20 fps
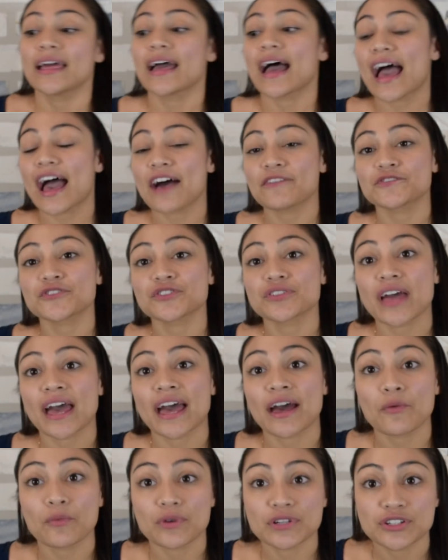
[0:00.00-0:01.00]
After
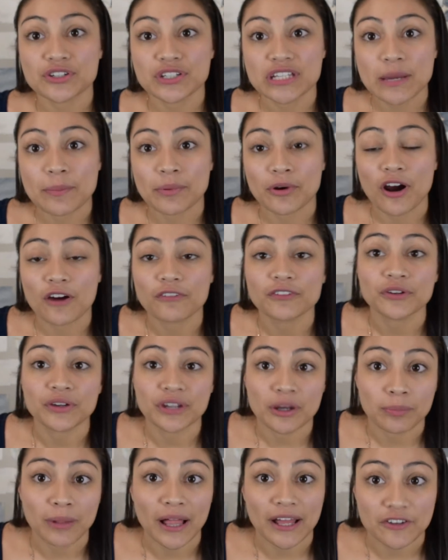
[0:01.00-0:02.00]
that, once you tape it off, you can
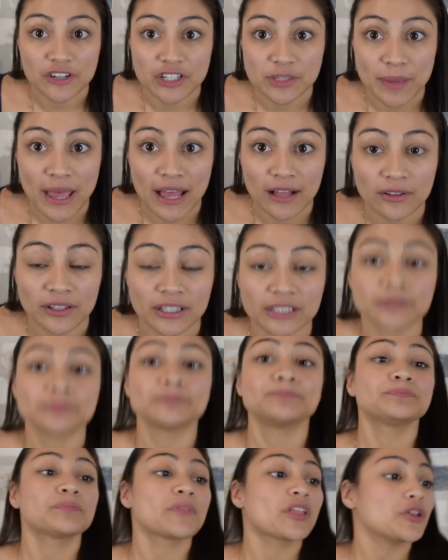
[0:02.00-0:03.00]
apply your spackling.
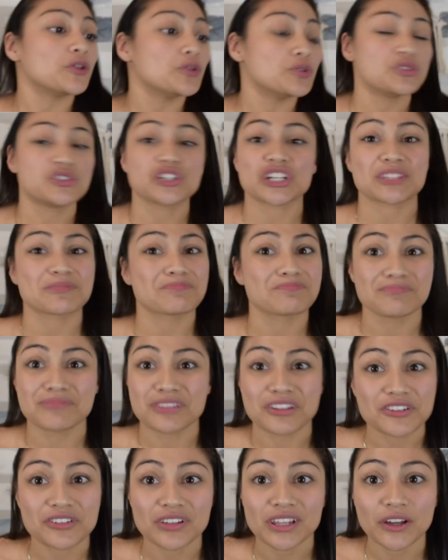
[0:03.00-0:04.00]
You just
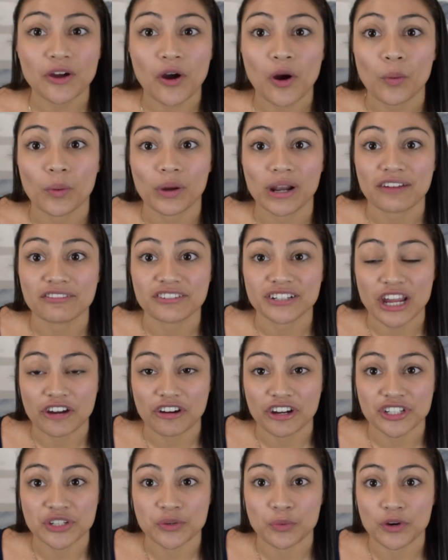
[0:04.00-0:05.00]
literally go in whatever
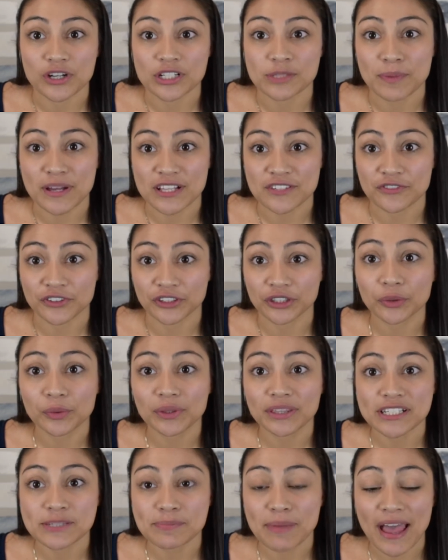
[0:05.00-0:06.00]
direction works best for you with
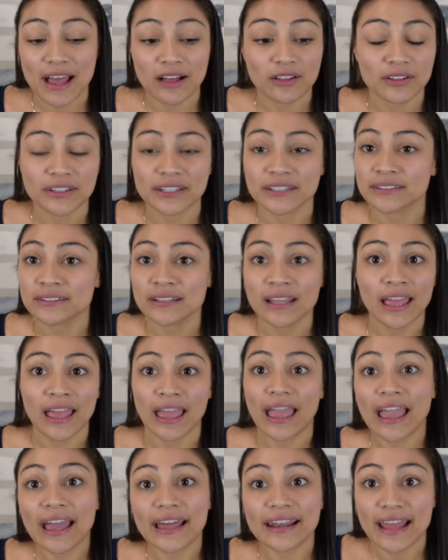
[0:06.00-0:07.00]
the spackling
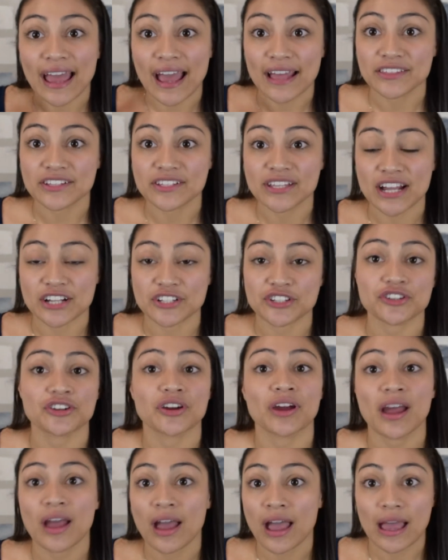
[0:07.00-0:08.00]
and add the
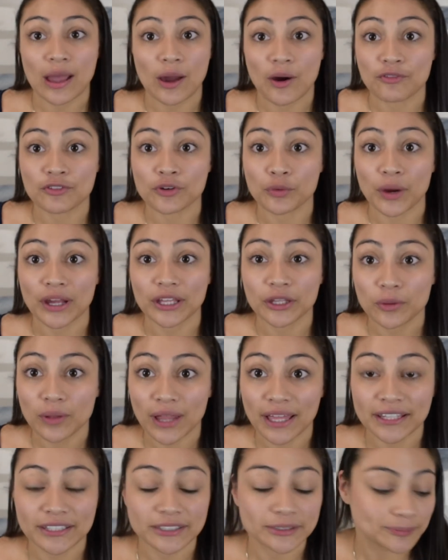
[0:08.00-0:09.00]
texture however way you
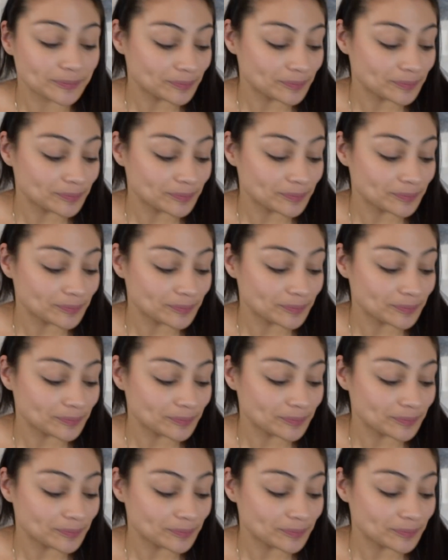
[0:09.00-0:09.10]
like.